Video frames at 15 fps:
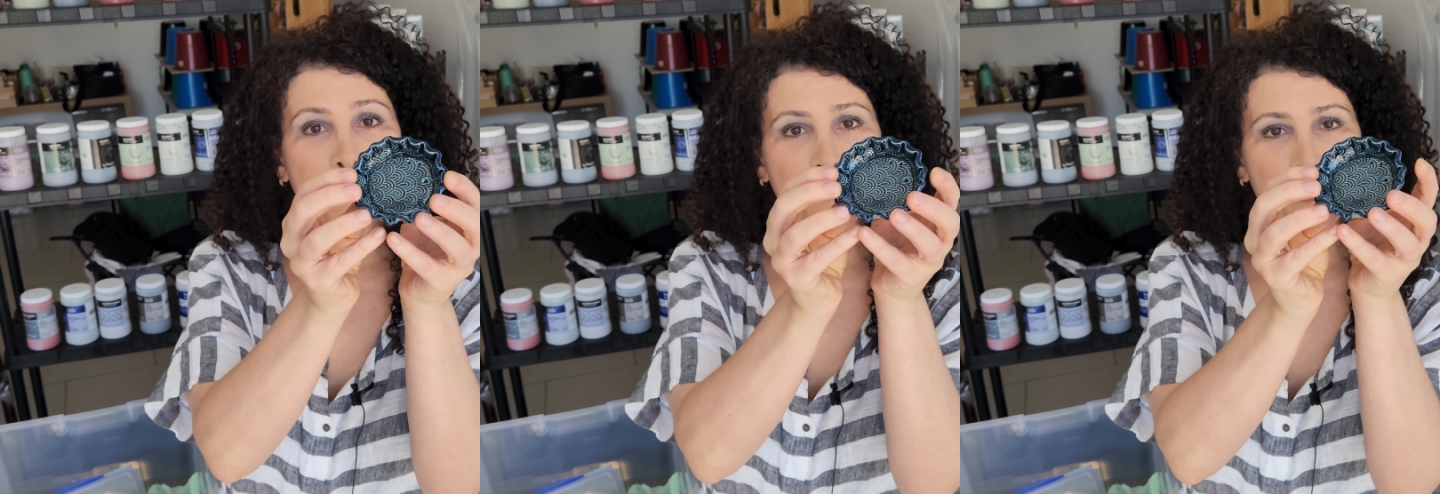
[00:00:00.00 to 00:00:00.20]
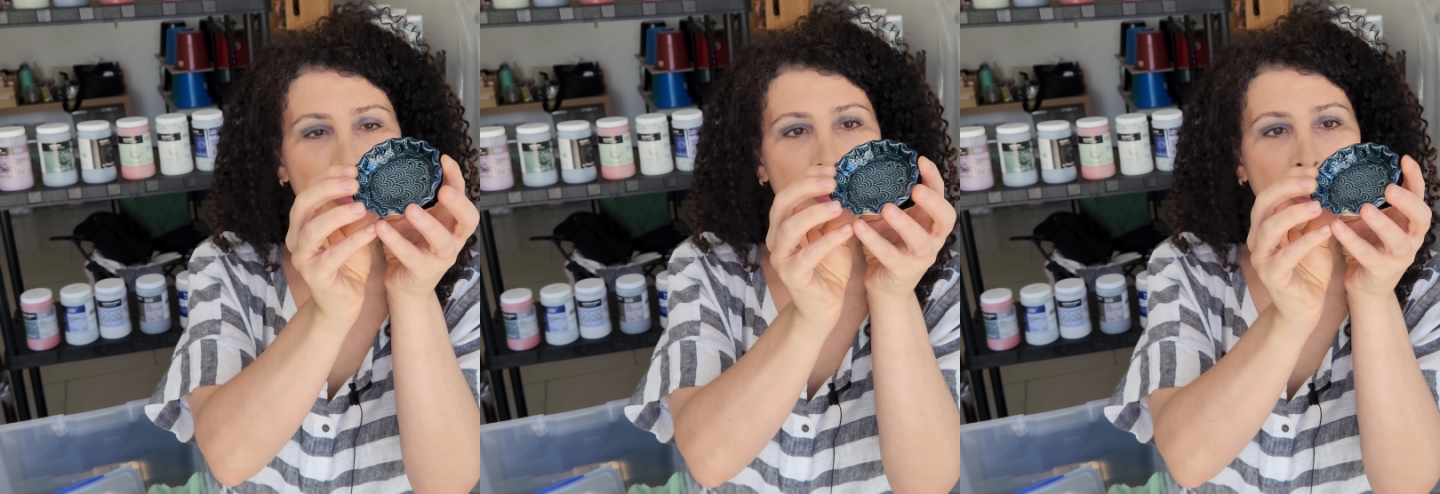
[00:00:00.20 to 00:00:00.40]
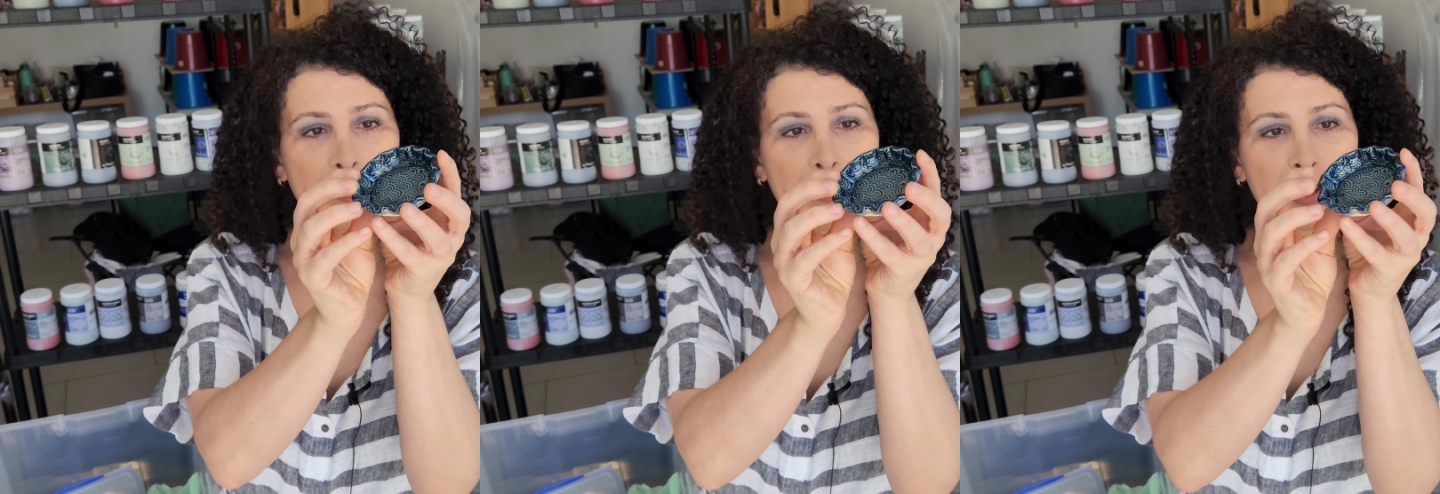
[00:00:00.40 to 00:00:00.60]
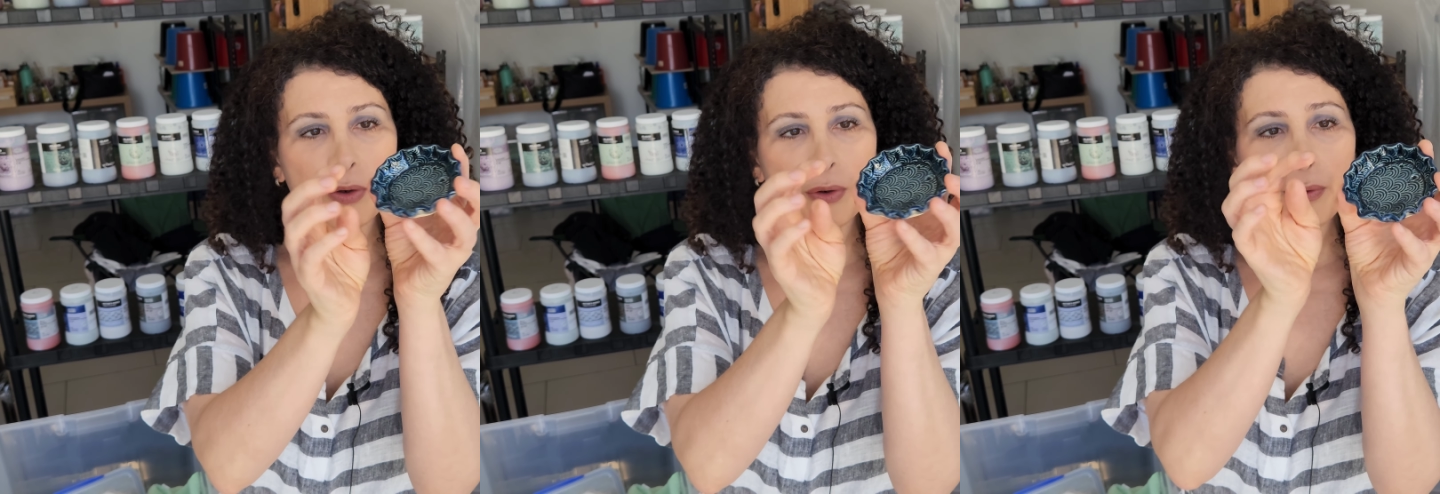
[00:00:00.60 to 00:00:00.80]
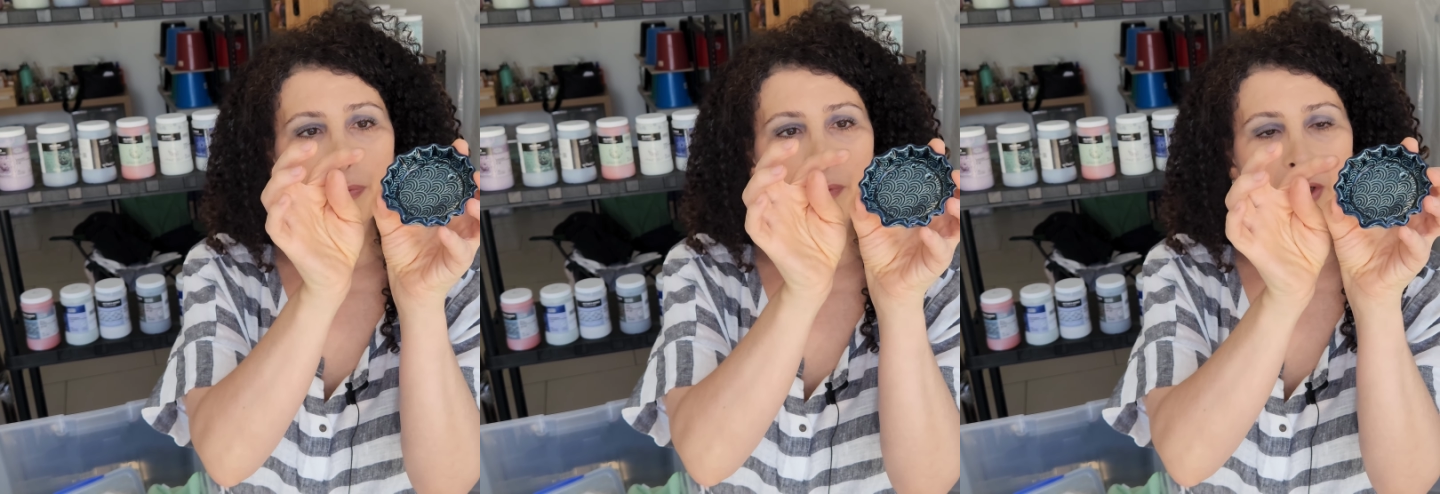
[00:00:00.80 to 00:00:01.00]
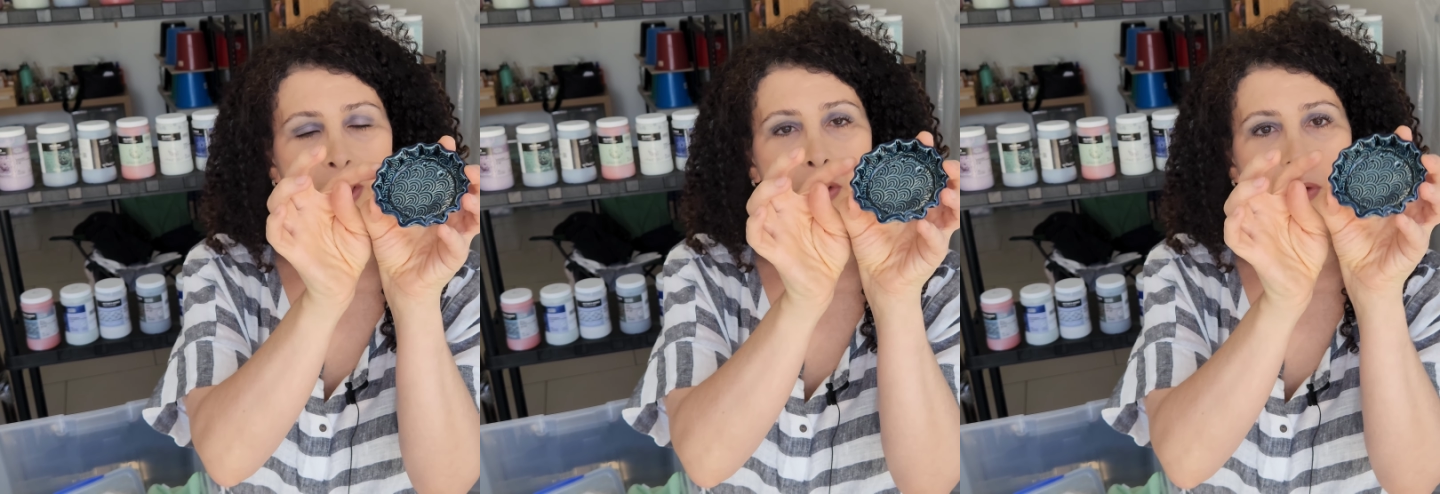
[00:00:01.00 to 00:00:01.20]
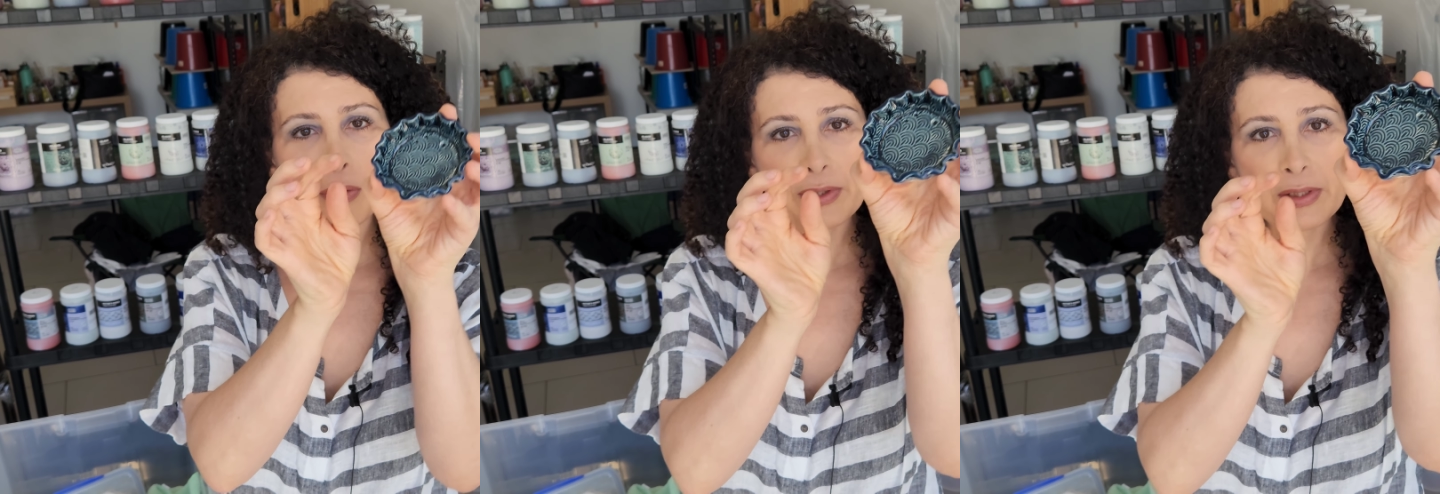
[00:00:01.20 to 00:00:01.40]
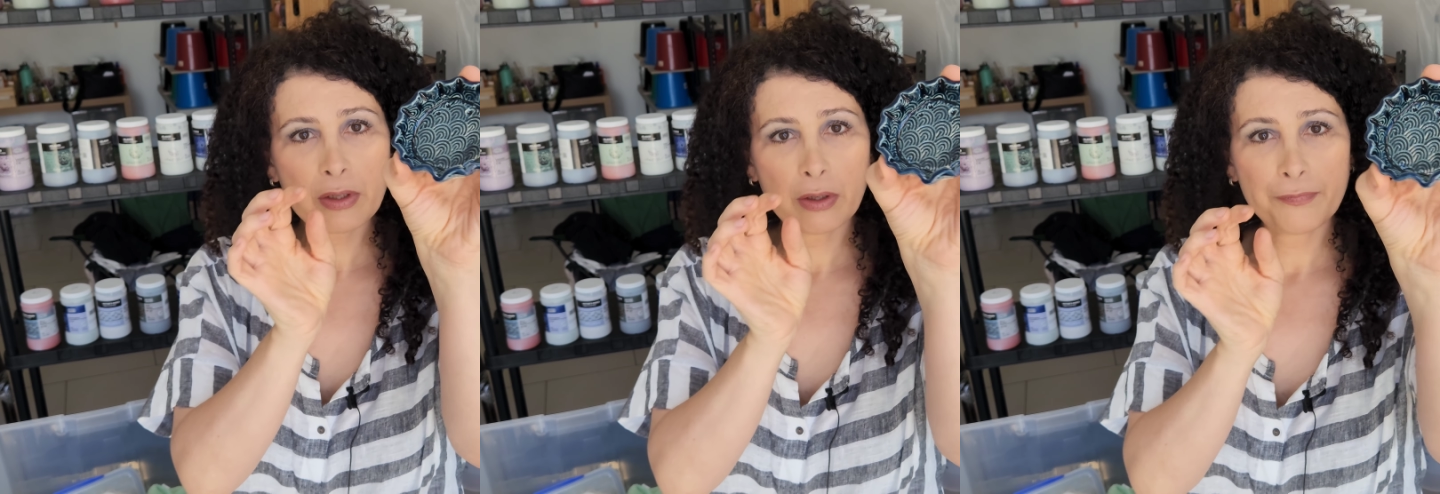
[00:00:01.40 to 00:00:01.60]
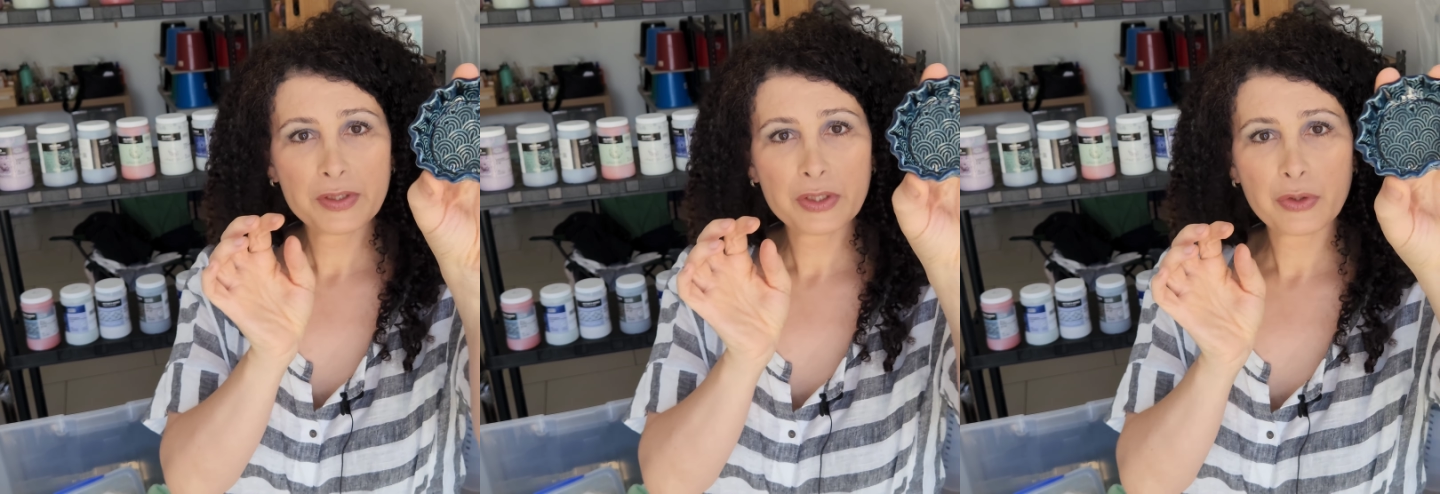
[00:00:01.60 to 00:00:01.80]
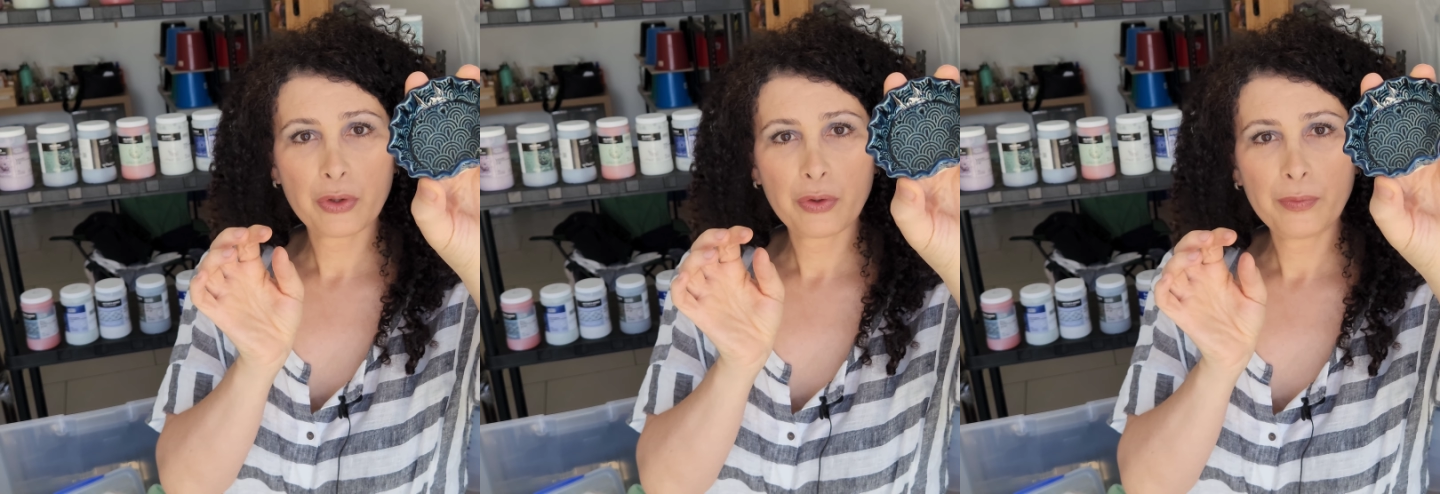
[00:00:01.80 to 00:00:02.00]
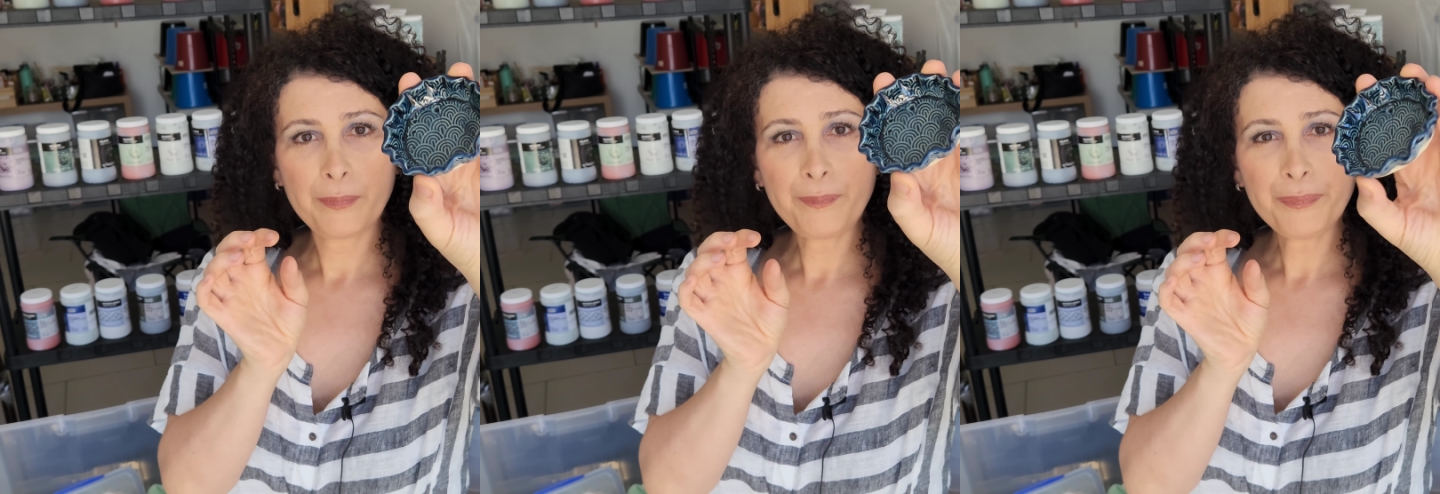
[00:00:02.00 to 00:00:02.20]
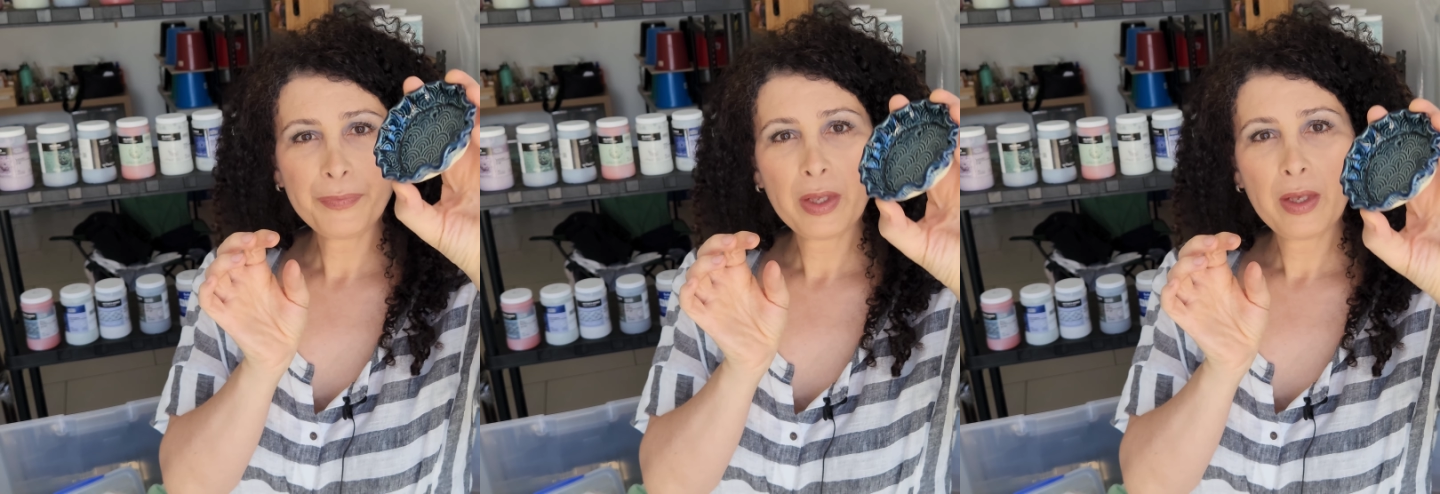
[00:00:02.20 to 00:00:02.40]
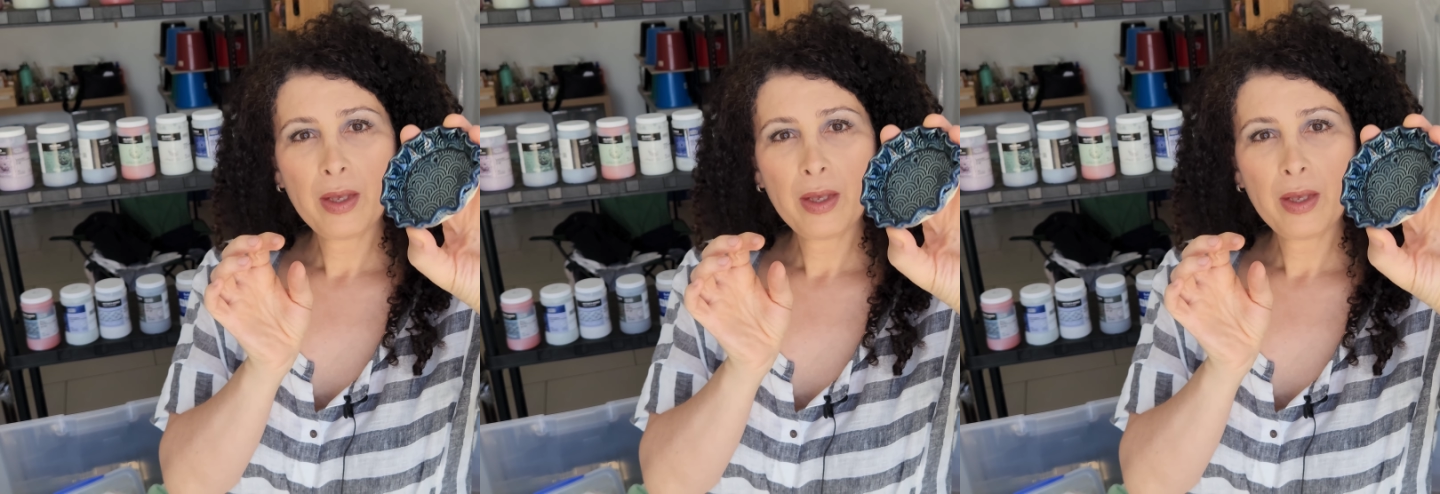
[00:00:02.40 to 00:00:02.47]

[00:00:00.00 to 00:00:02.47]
from Amaco, 3 coats of Storm.